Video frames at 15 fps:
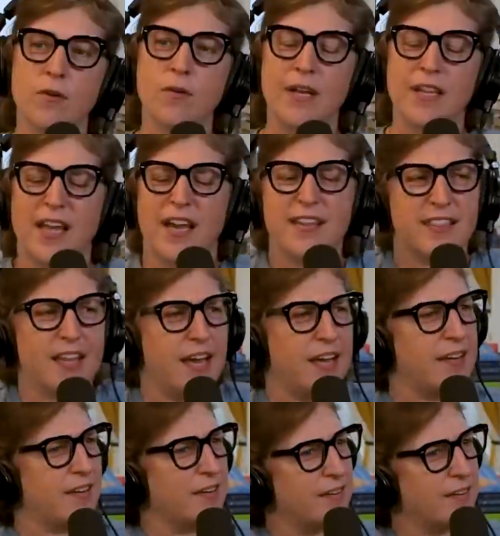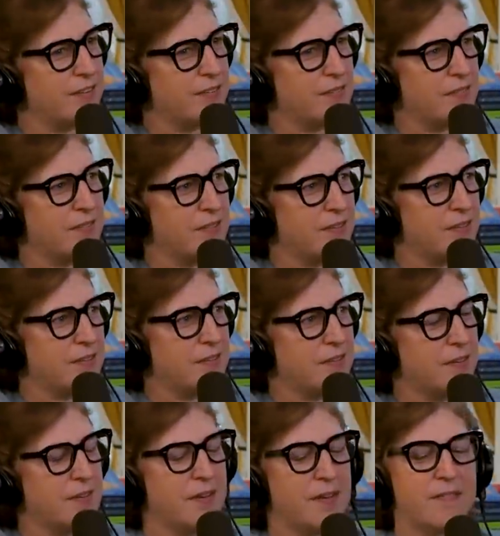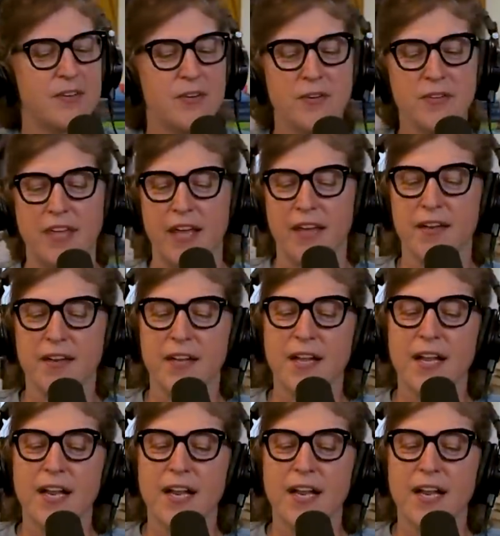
Oh, I like that. I, I guess that.